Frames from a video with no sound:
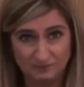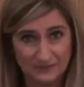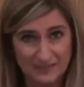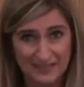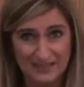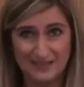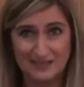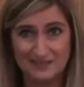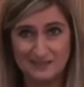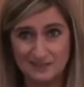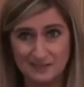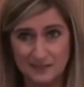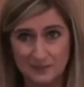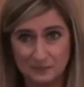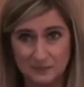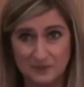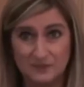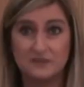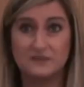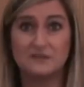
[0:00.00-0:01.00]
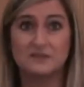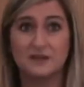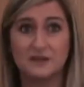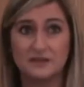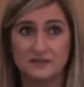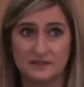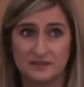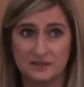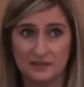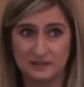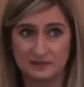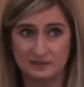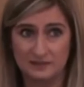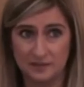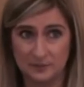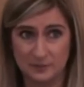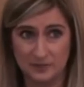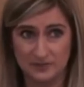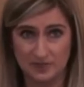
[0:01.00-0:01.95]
can't sleep, they decide to take a sleeping